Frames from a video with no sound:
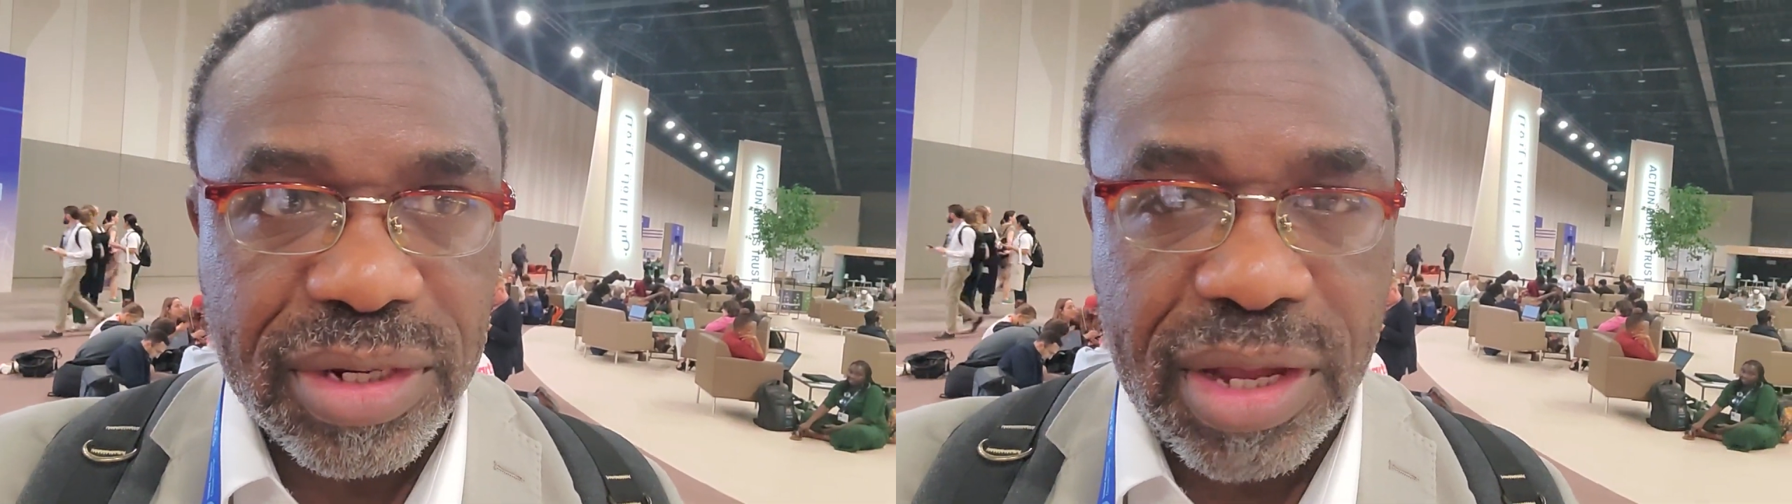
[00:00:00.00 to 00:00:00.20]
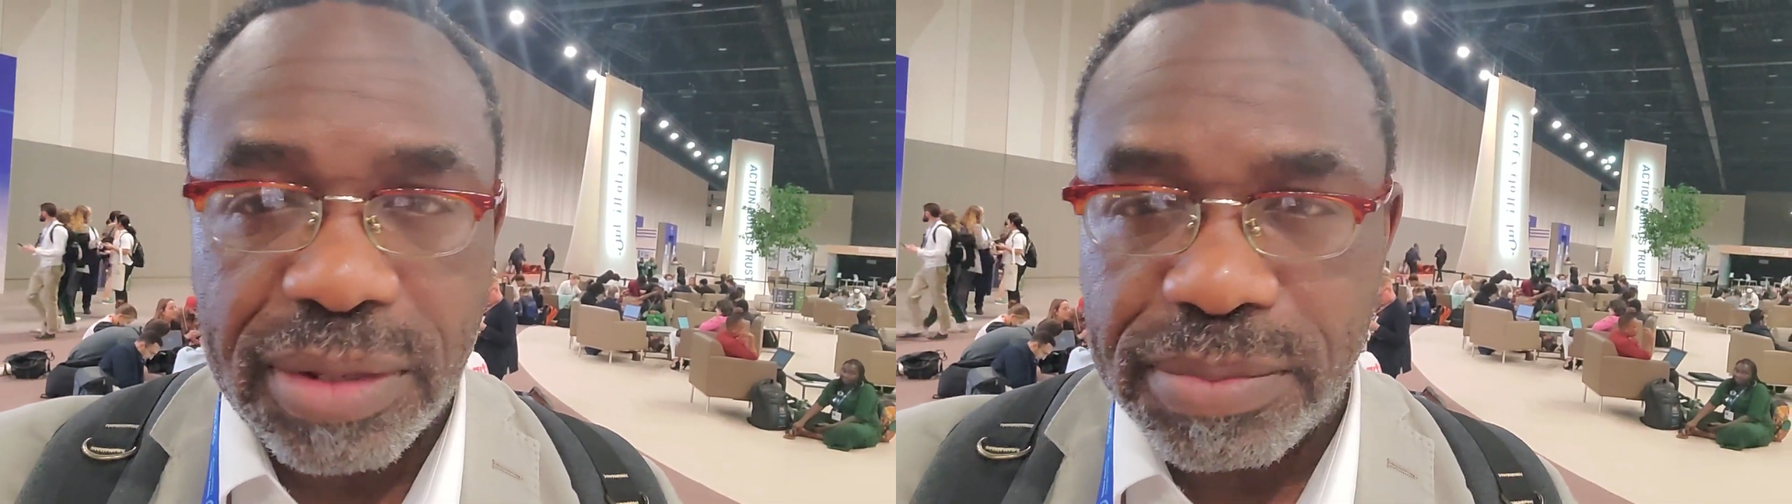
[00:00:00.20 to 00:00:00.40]

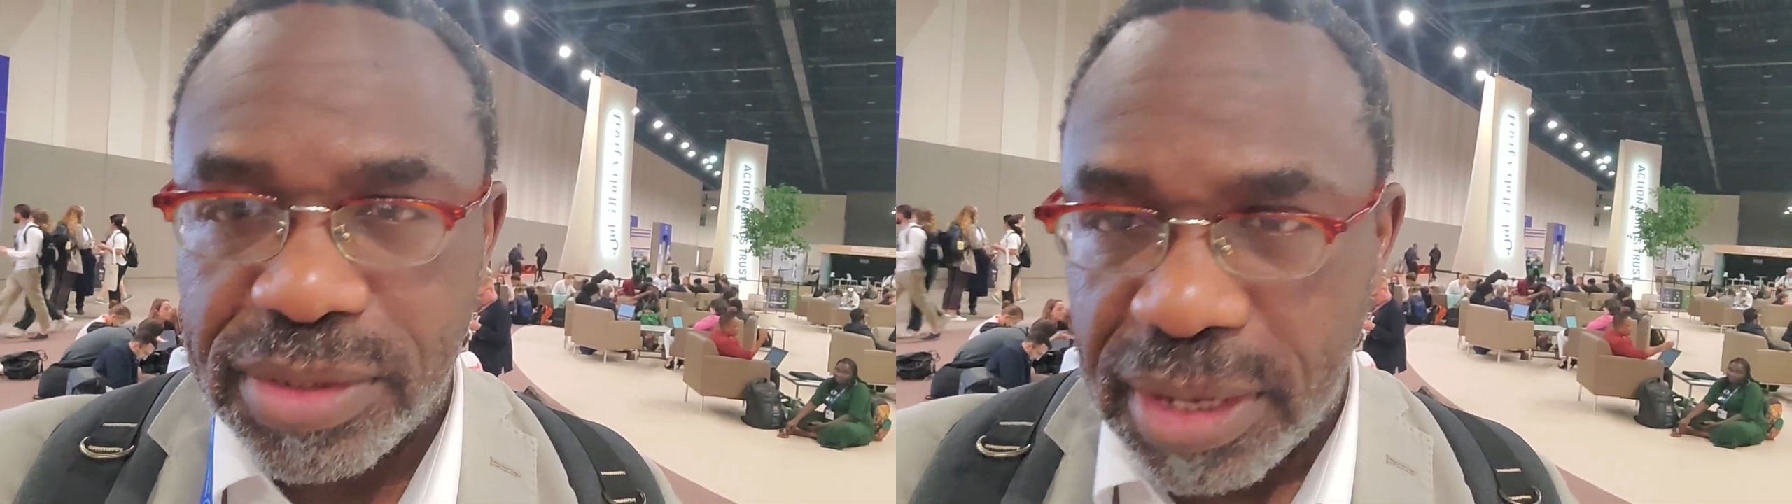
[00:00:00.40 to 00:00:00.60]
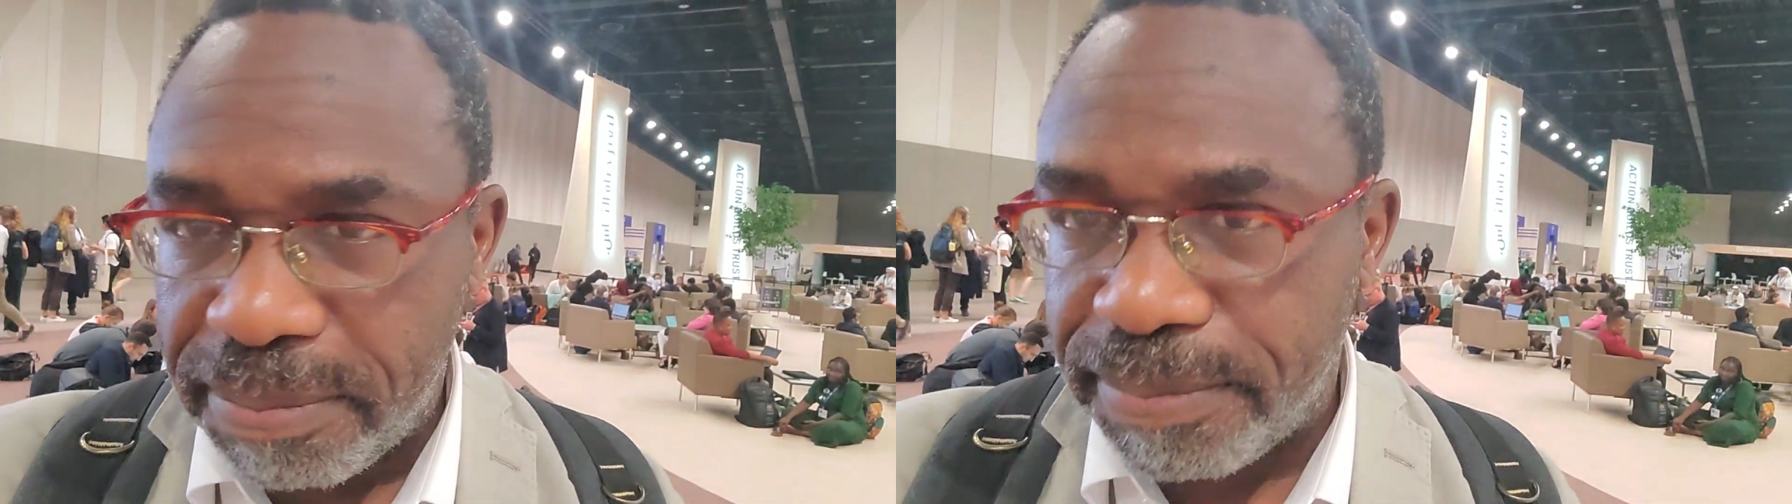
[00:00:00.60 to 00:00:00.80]

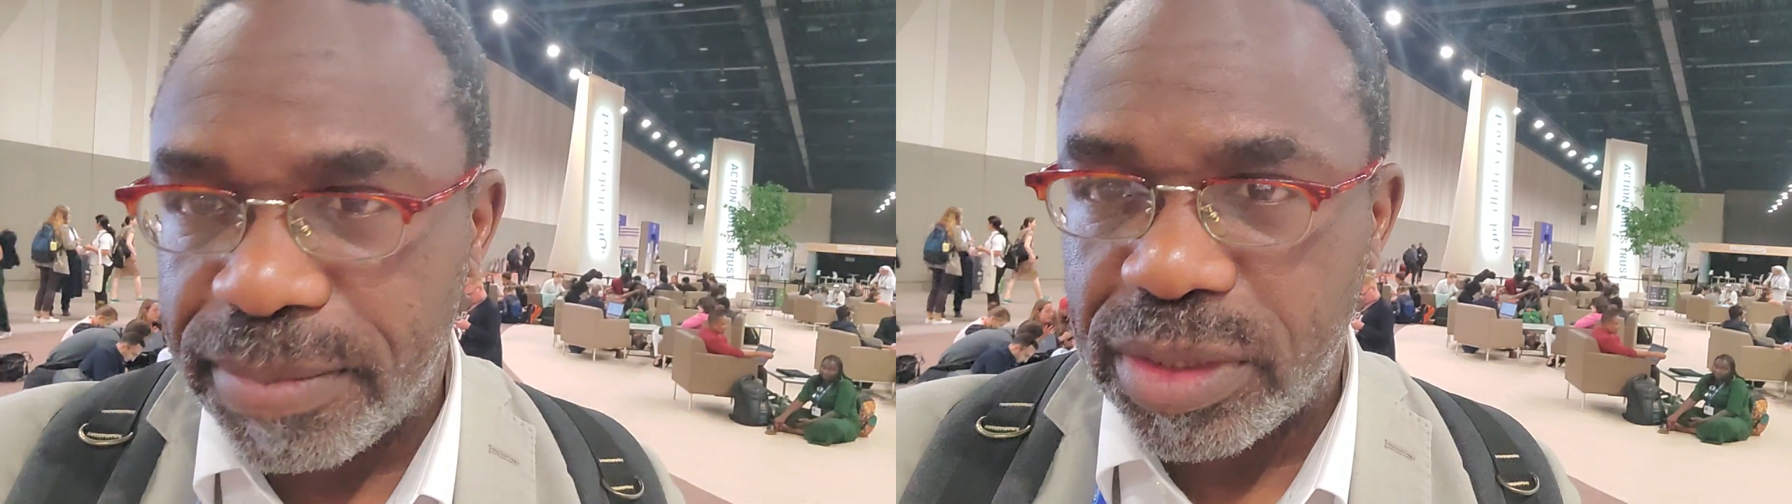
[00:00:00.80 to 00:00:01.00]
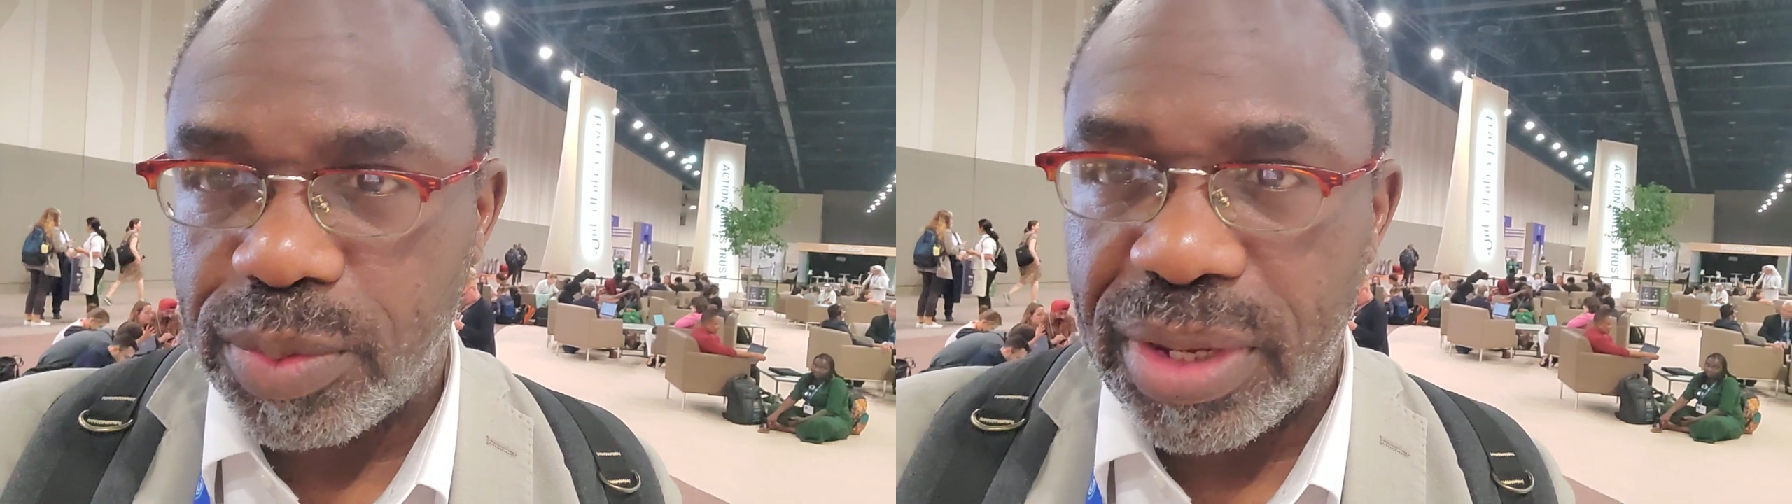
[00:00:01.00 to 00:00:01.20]
comes up,
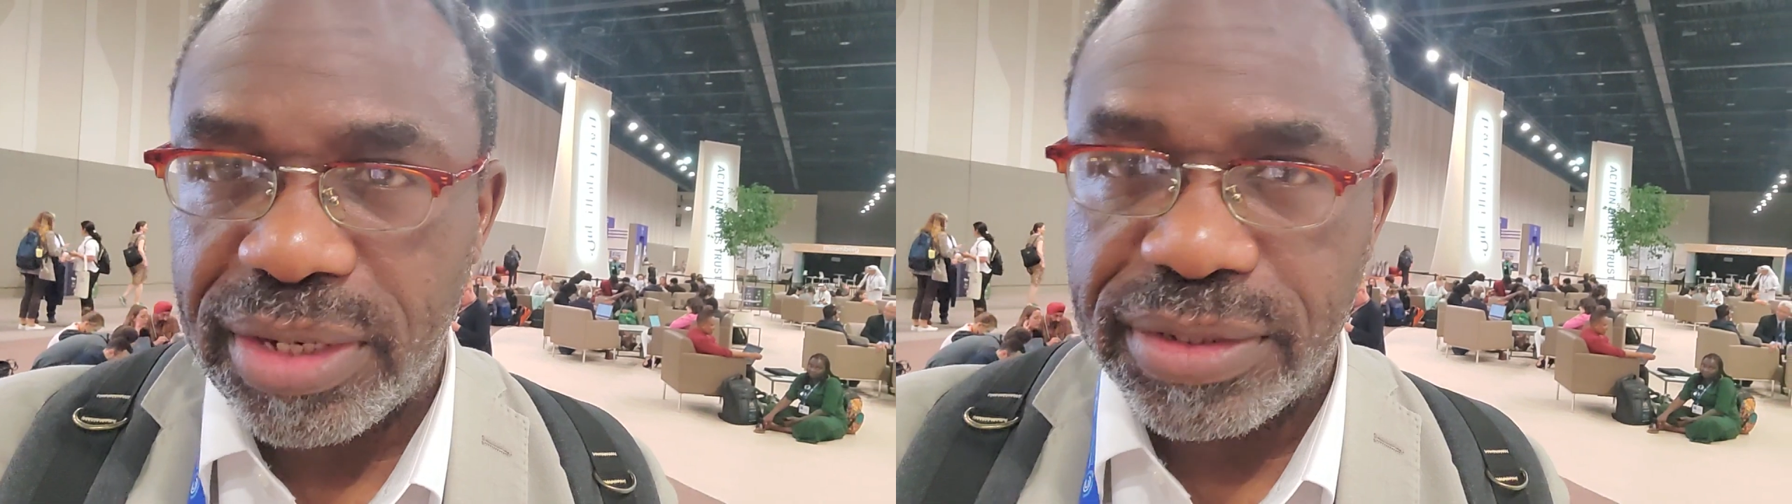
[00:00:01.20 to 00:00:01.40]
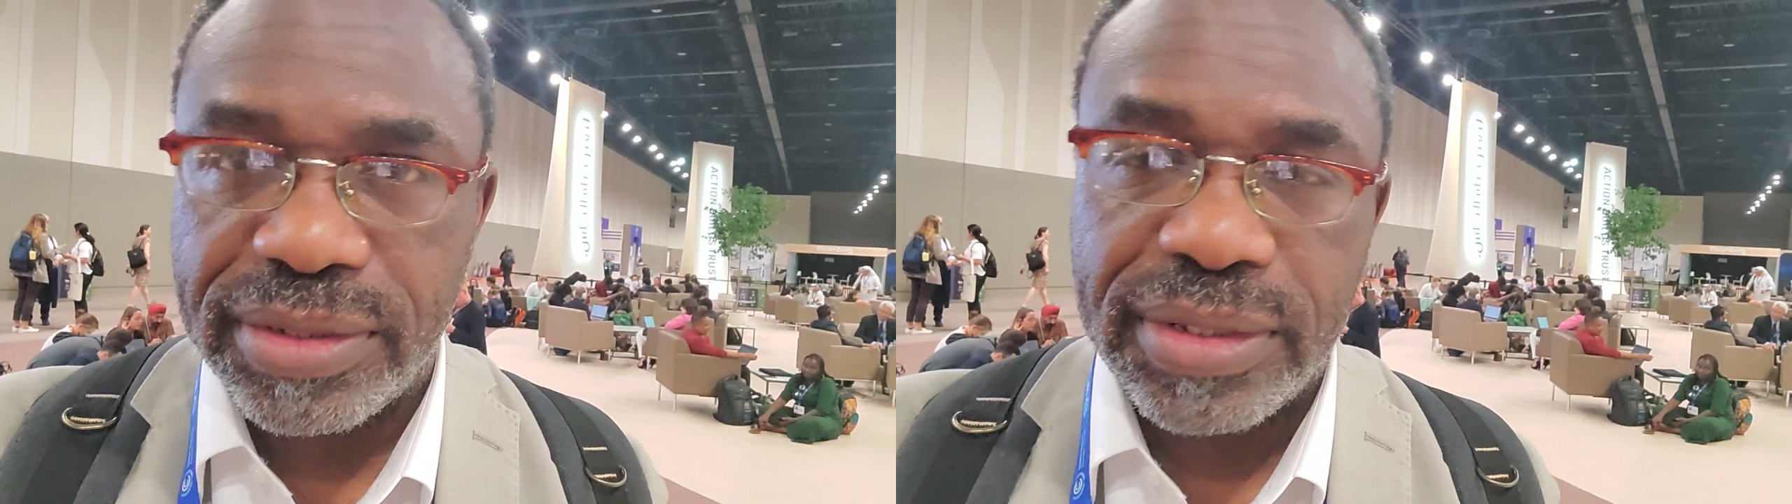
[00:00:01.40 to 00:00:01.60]
as
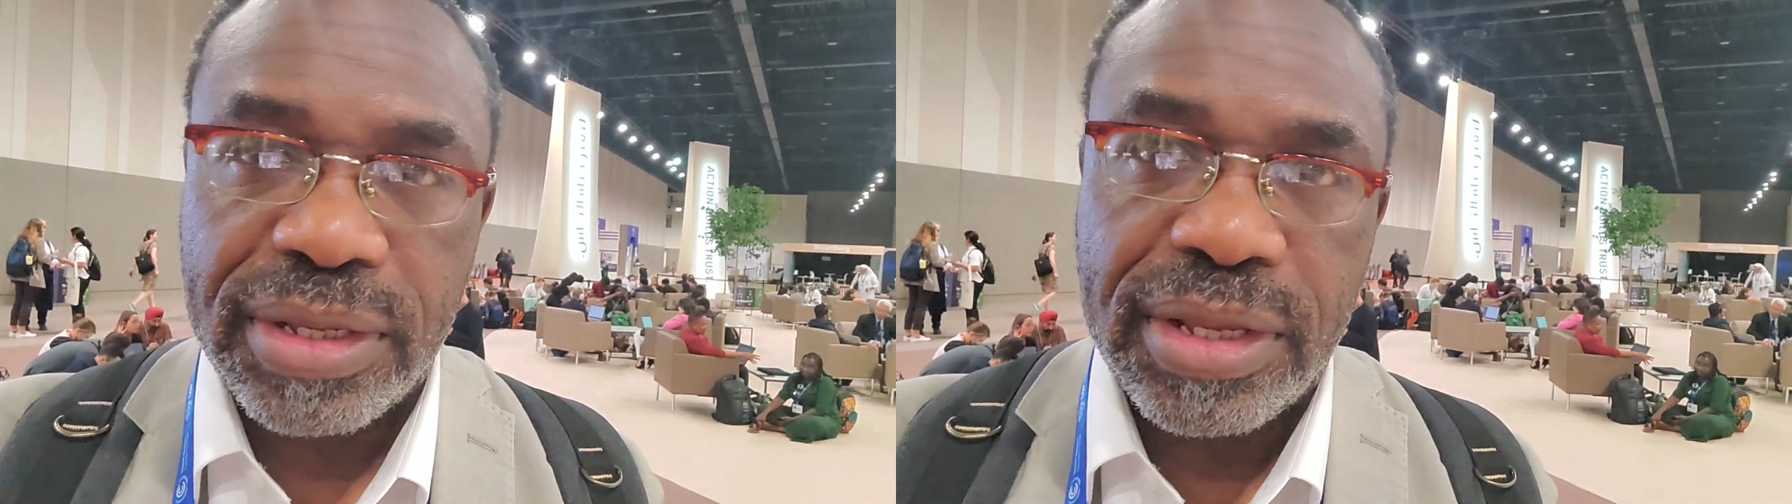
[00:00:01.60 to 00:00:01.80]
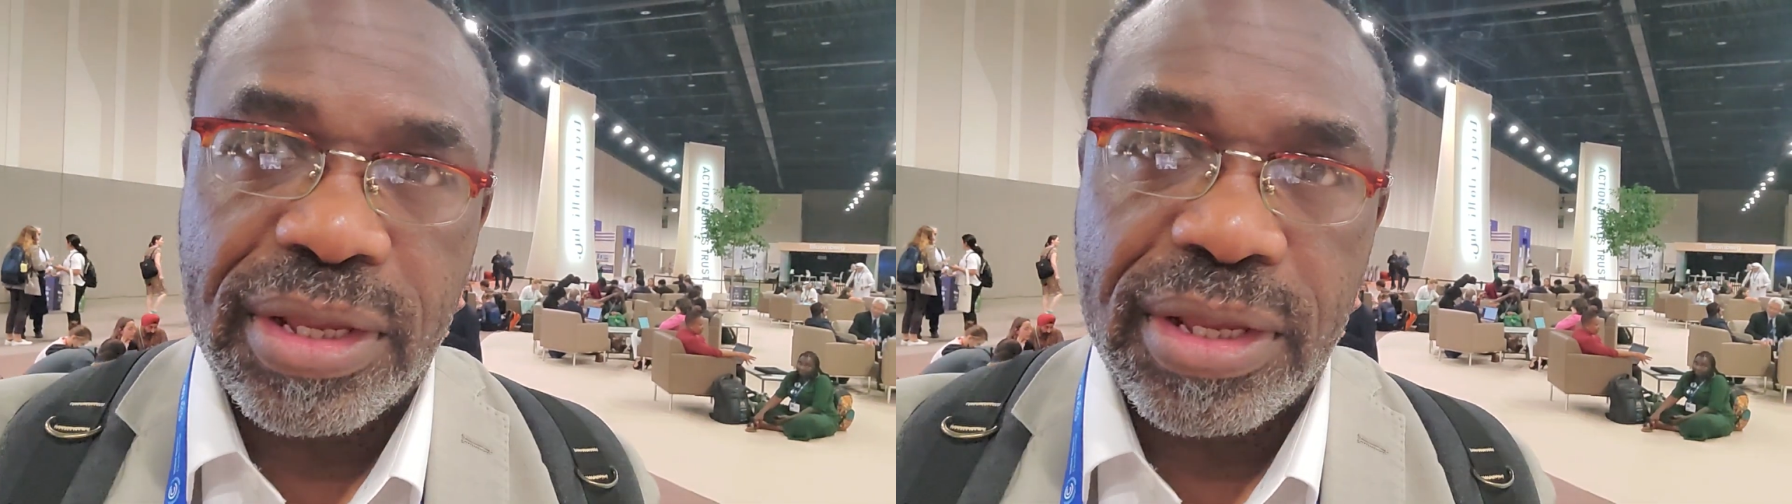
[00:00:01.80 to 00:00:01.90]
well as